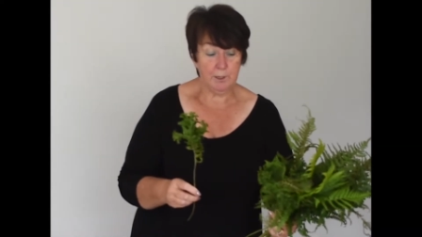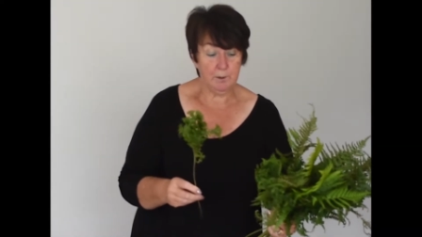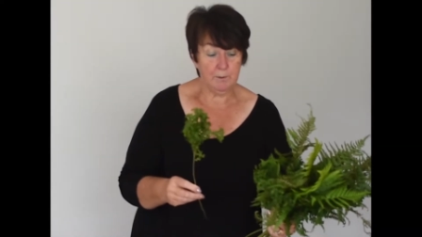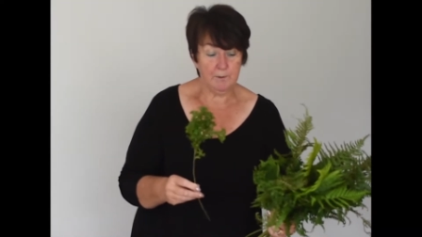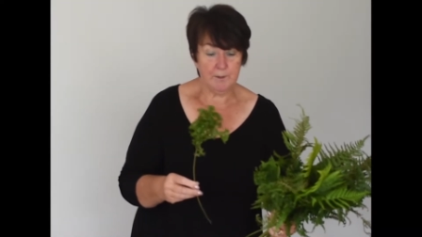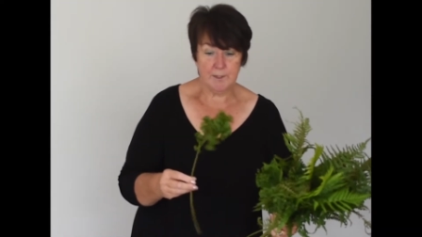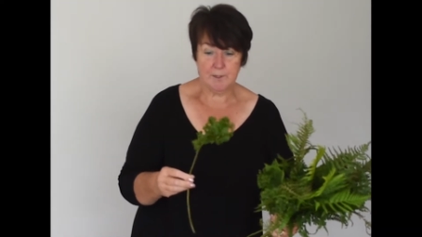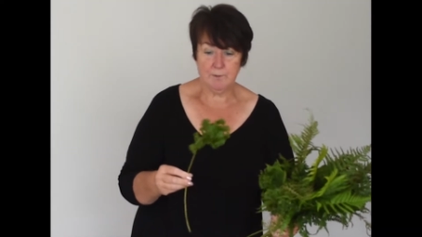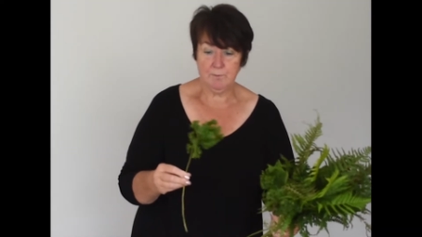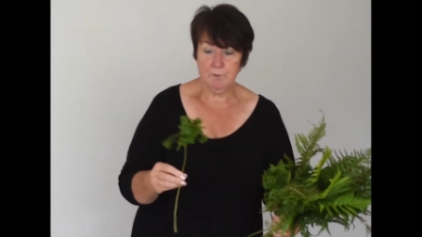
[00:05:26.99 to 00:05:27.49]
And
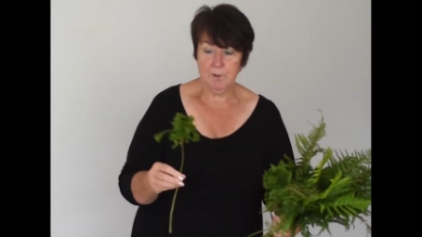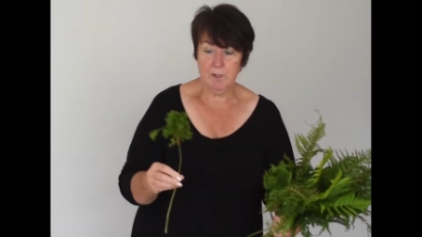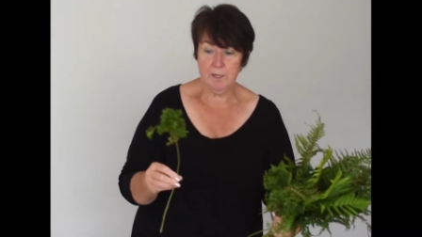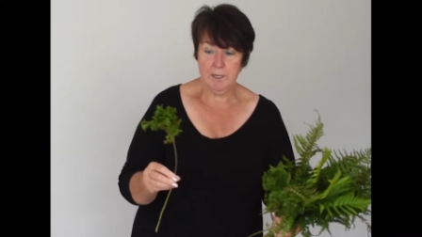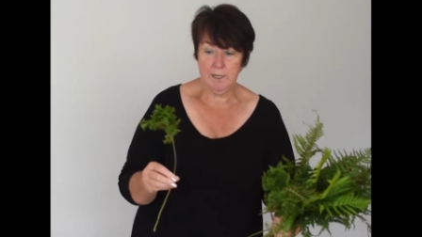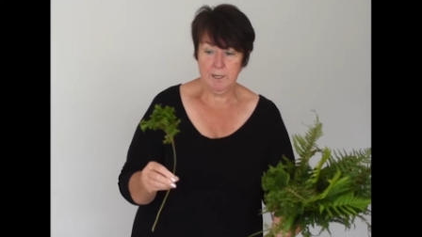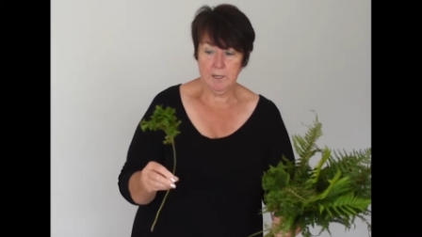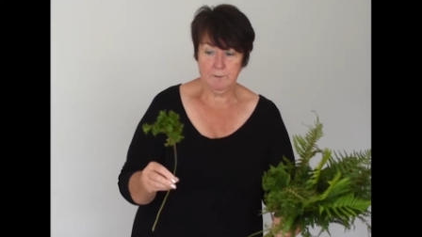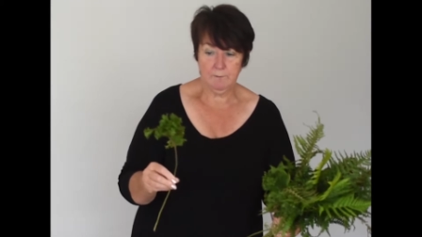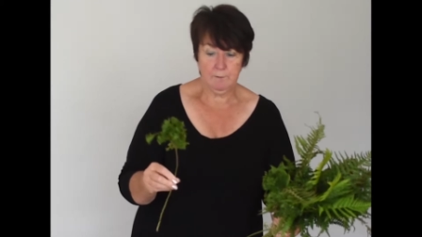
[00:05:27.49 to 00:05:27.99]
there's some
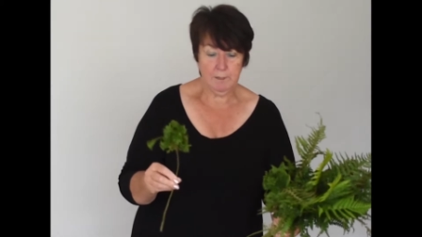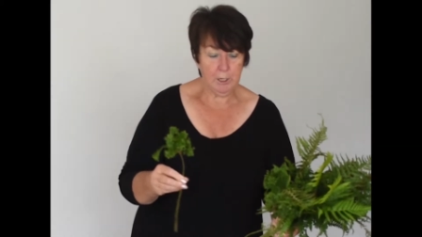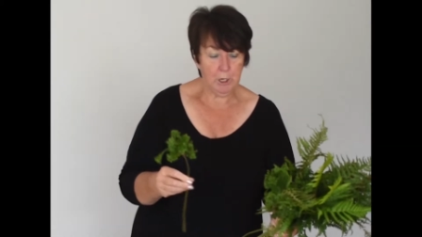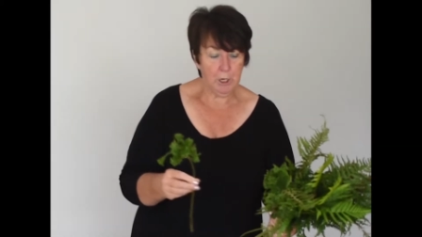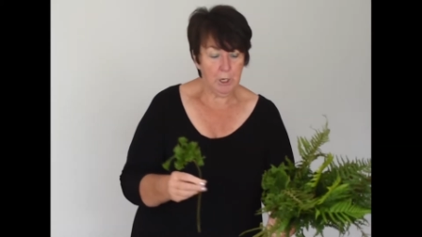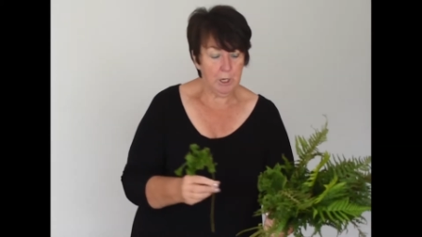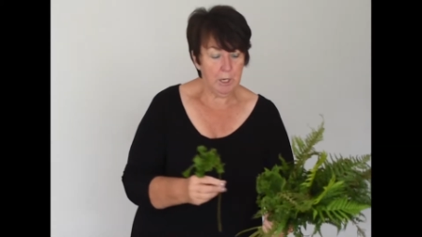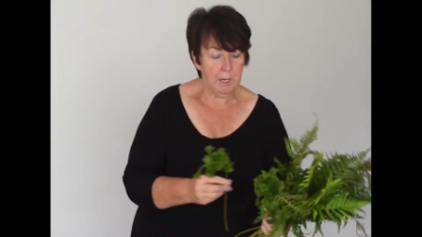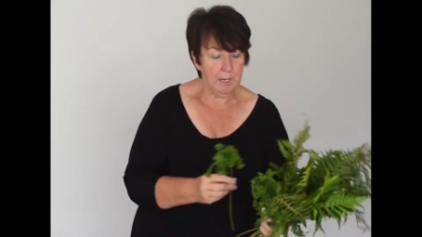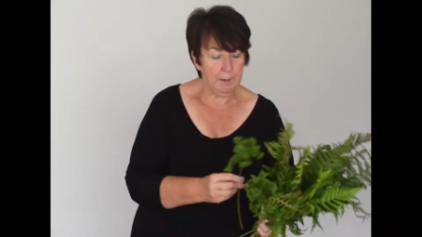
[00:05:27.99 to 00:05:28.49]
really lovely
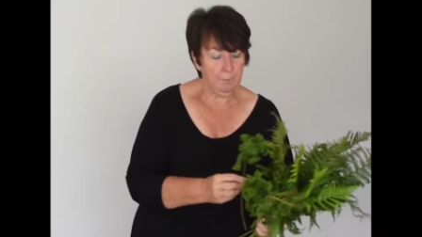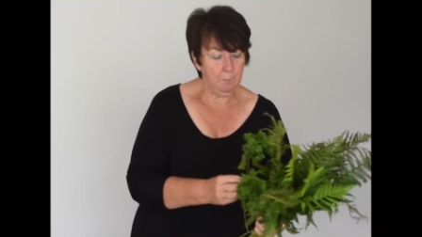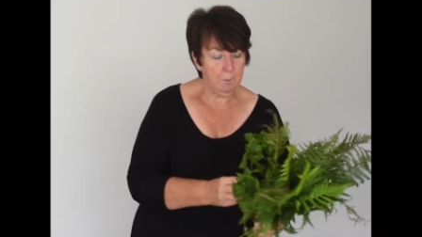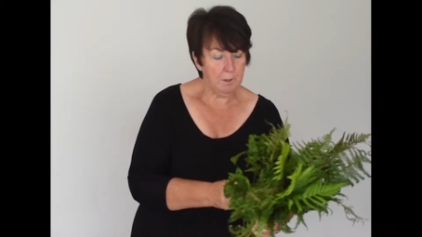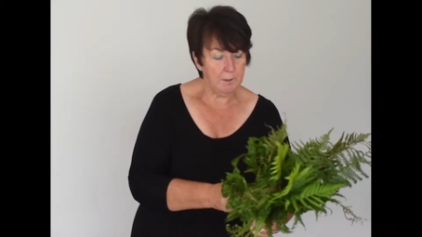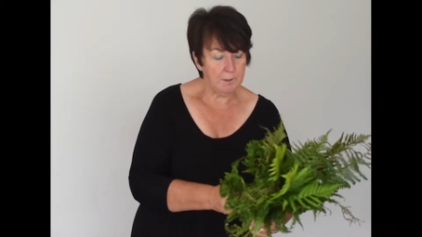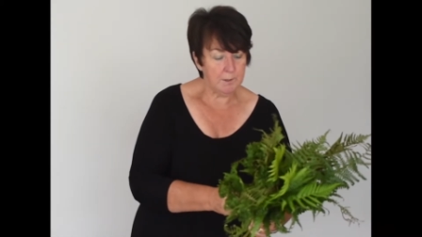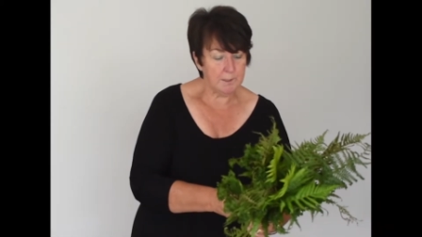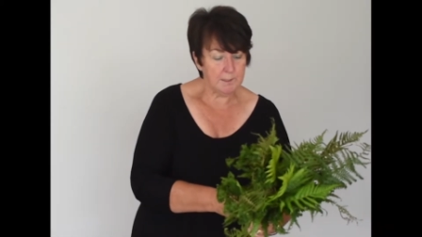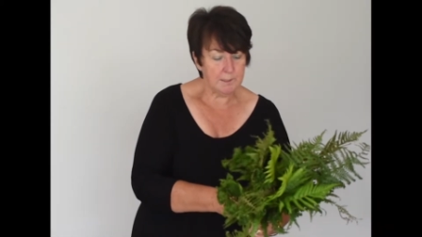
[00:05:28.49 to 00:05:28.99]
curly
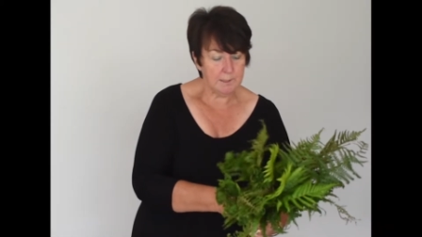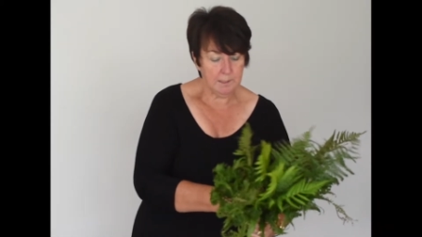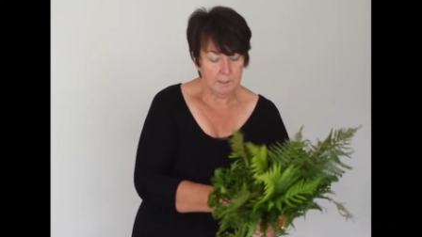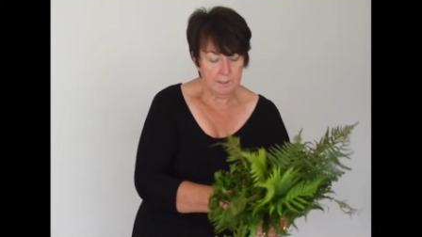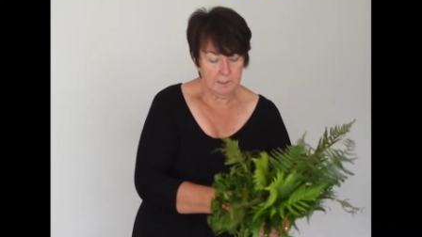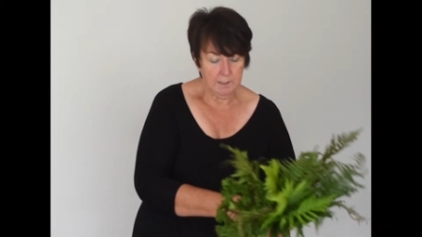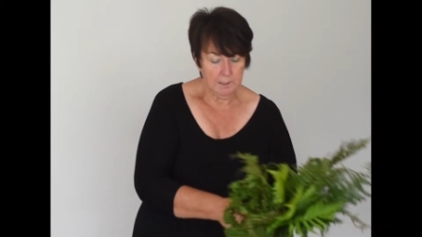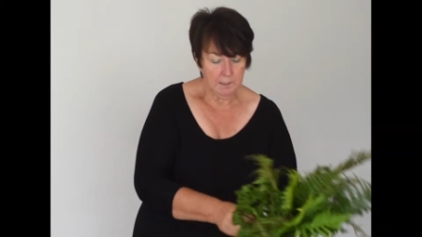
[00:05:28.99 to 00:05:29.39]
ones